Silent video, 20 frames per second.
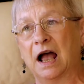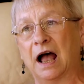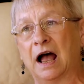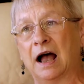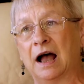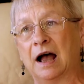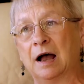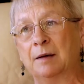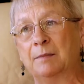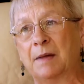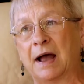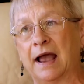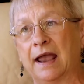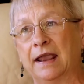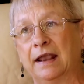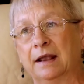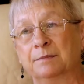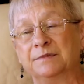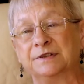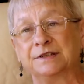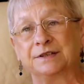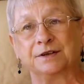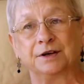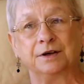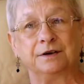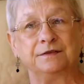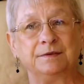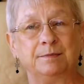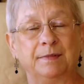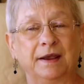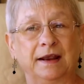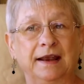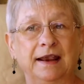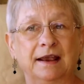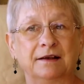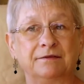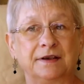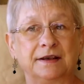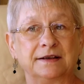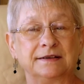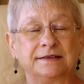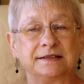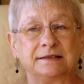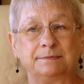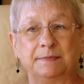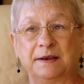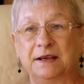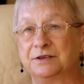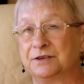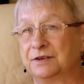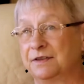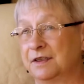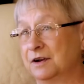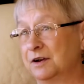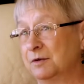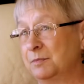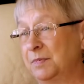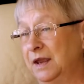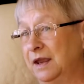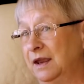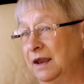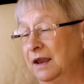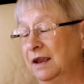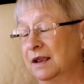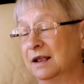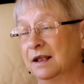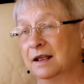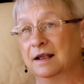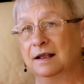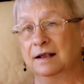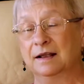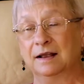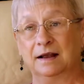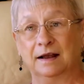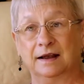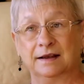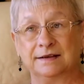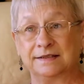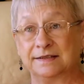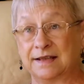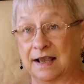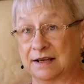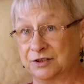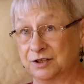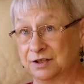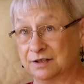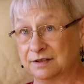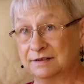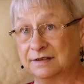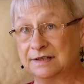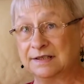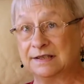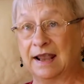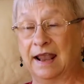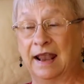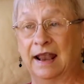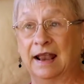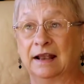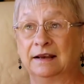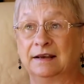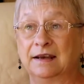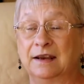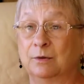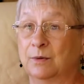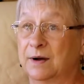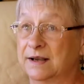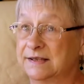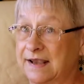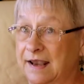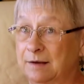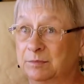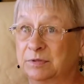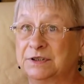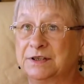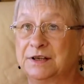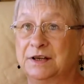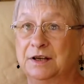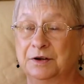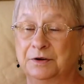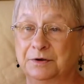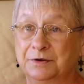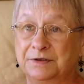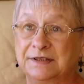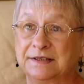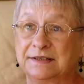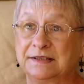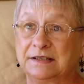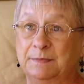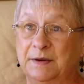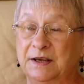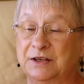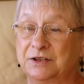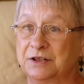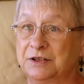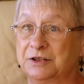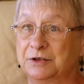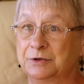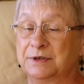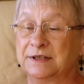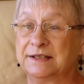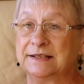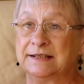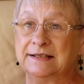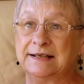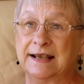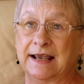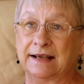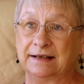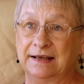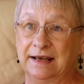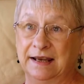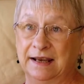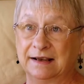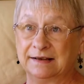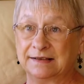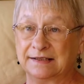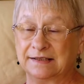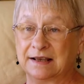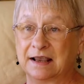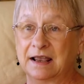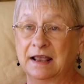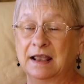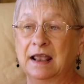I observed many of his speech therapy sessions, and he was able to use the speech tools and techniques.